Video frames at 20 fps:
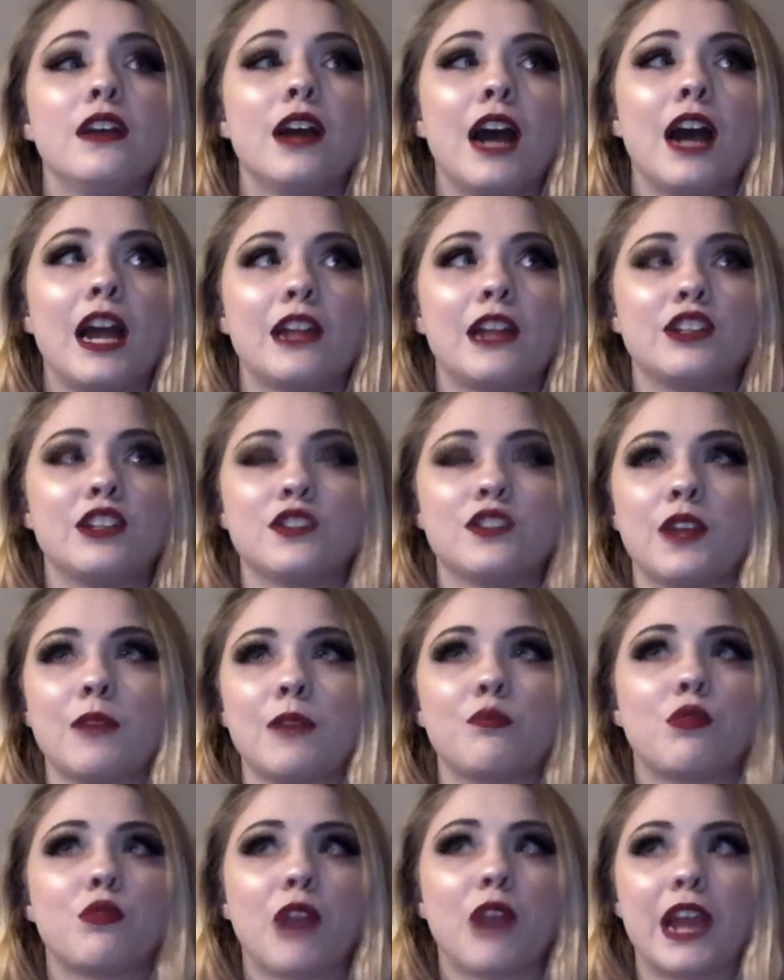I just like
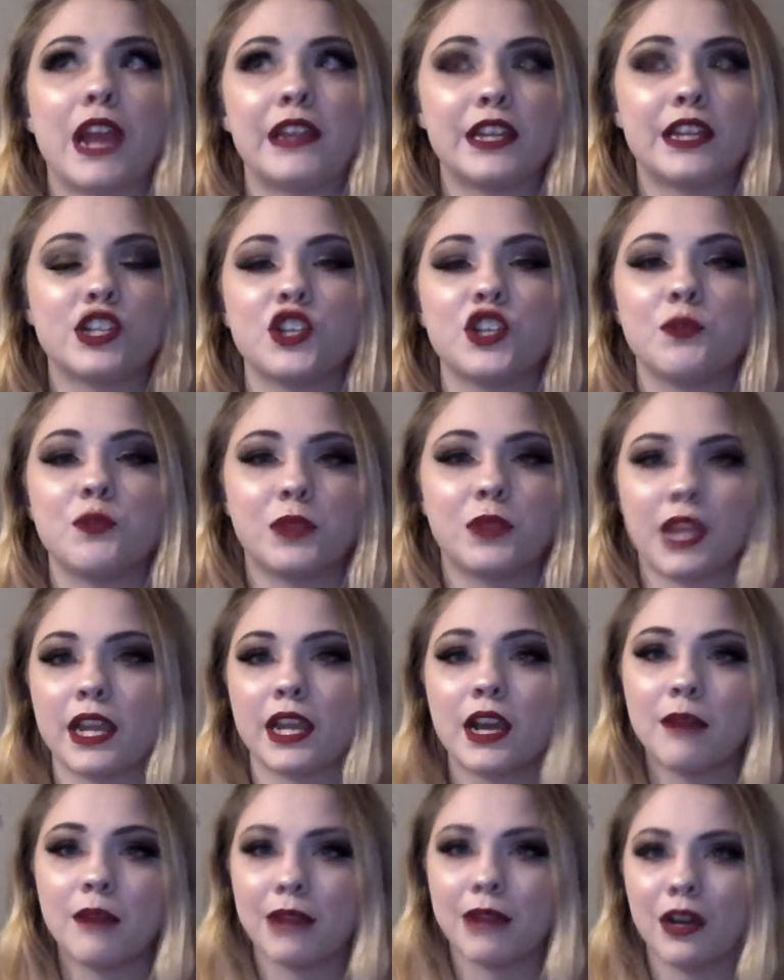prayed that she would like
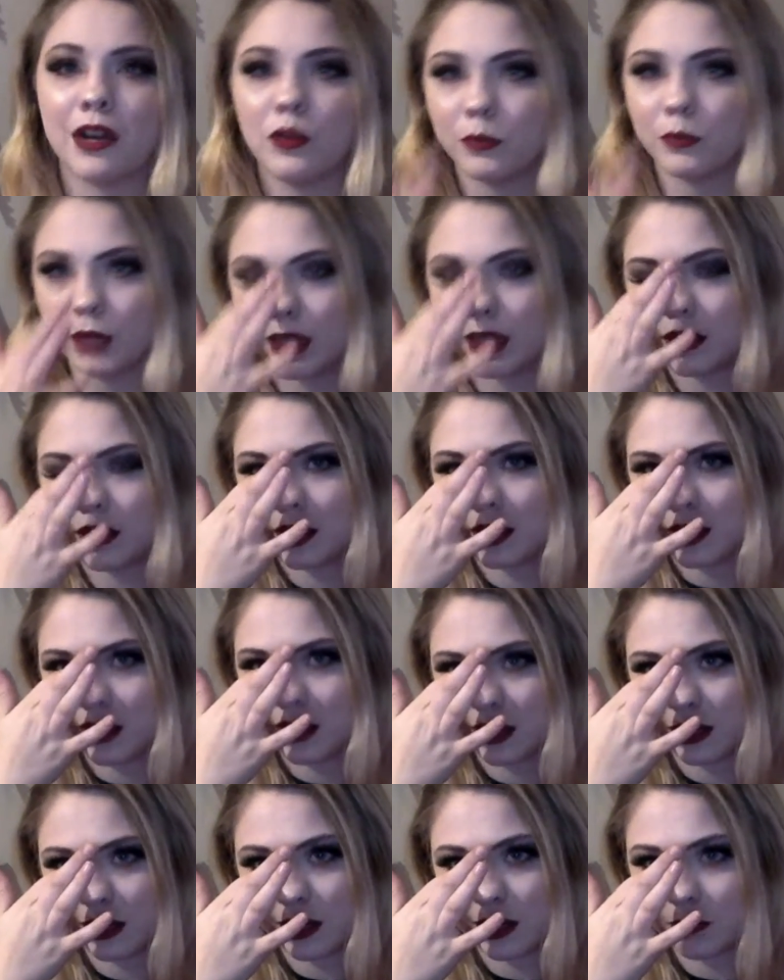come help me.
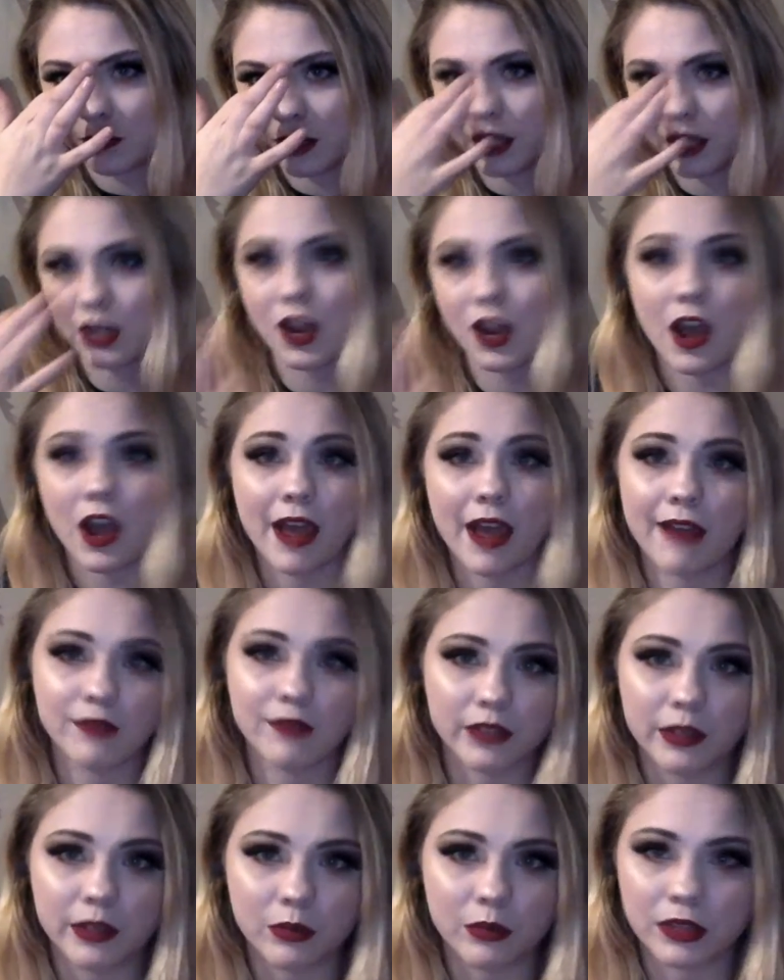And I'm like not
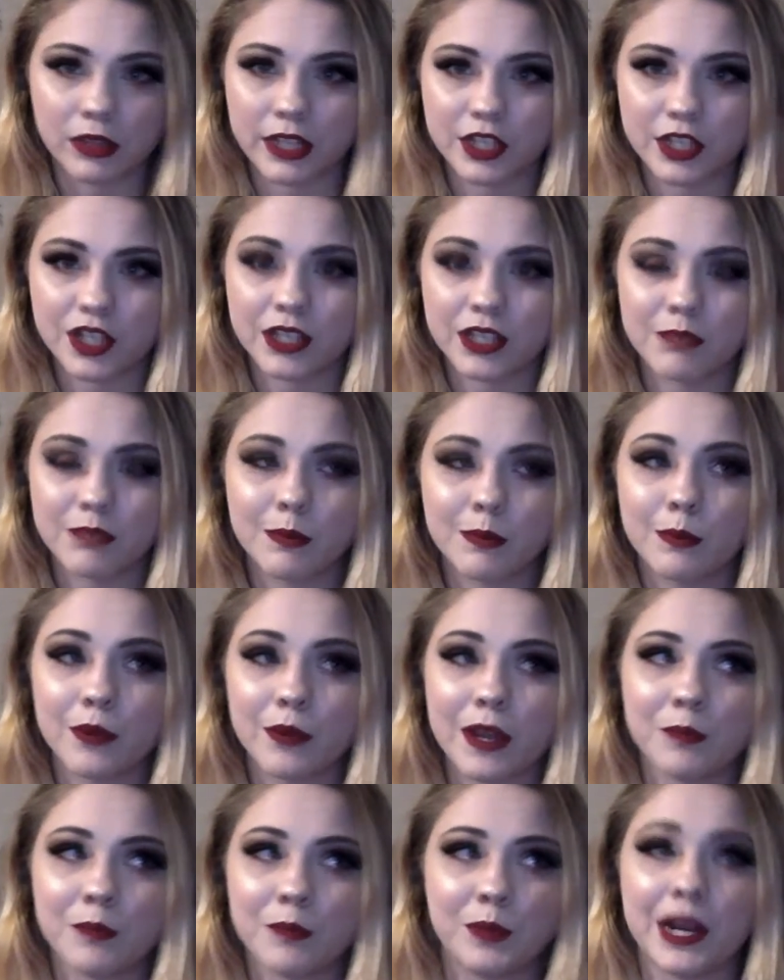heavily religious,
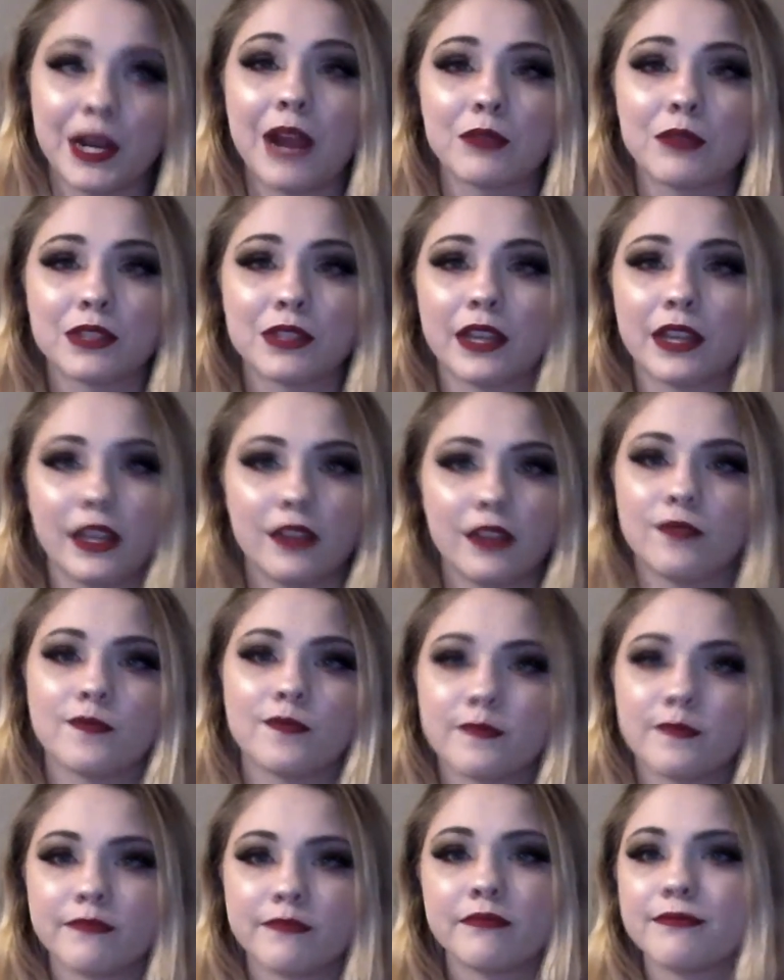but I was like
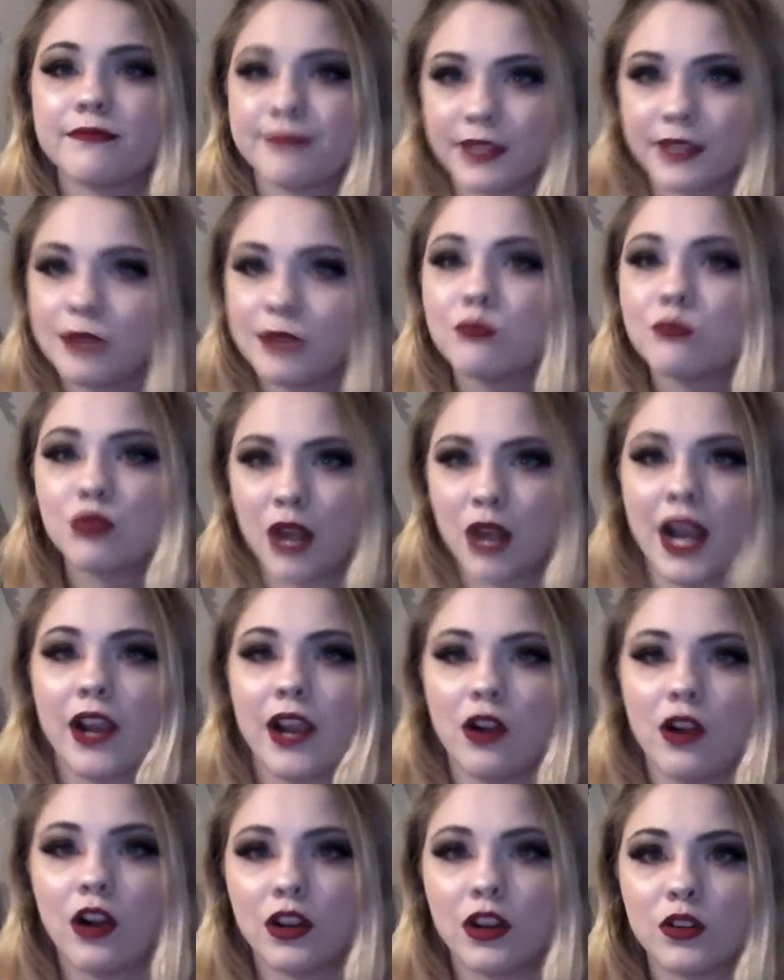praying
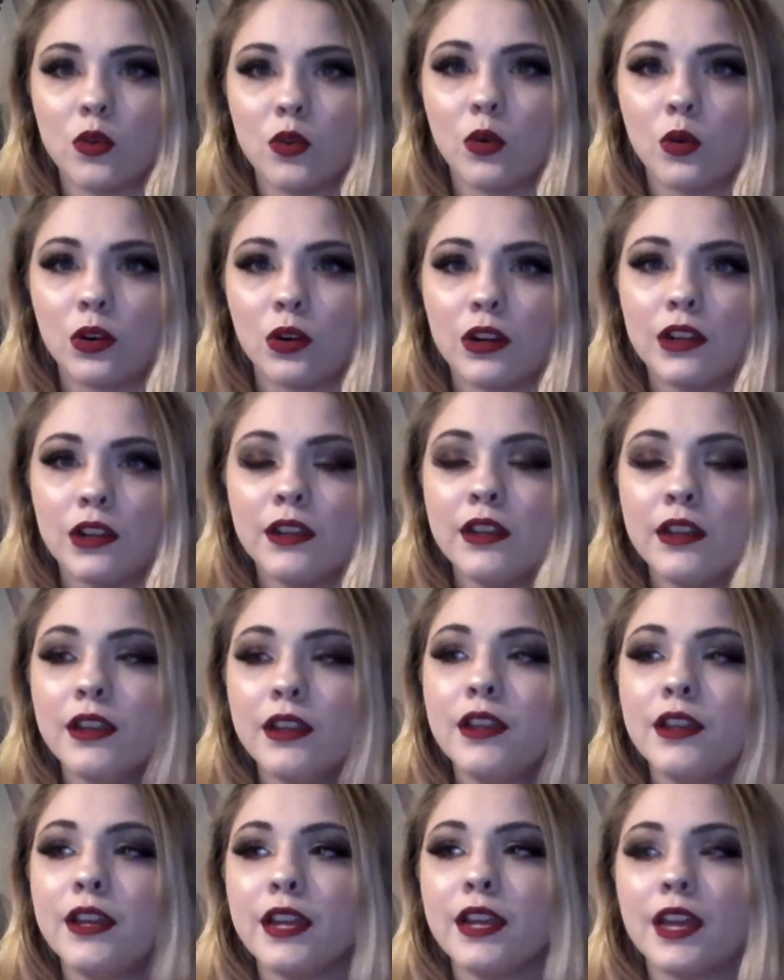hardcore.
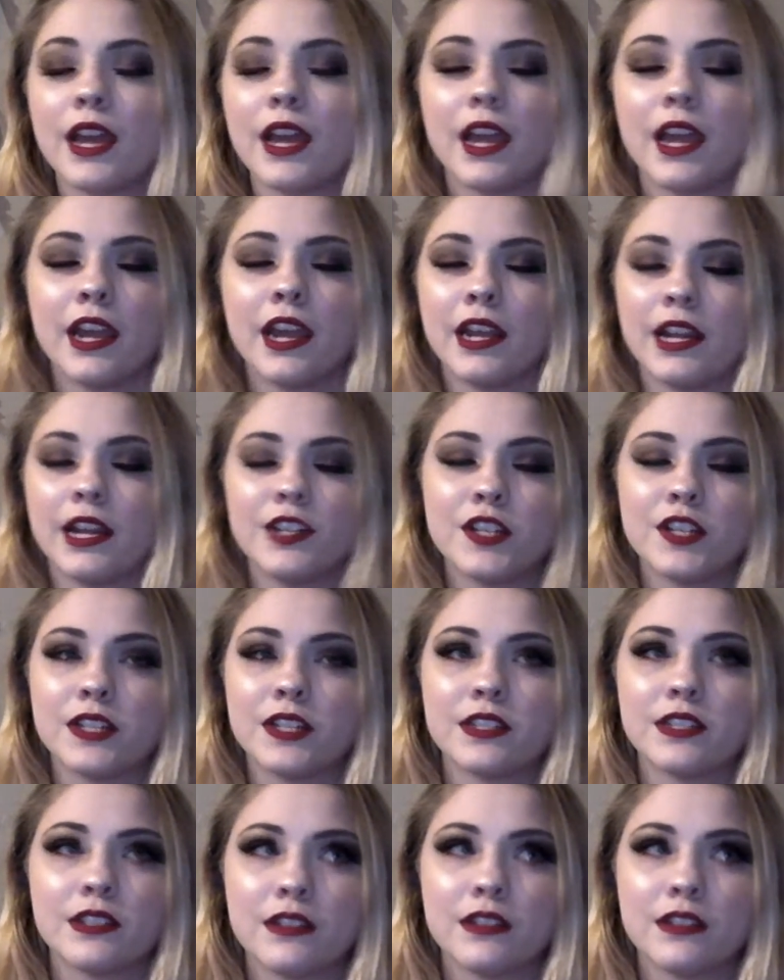And I just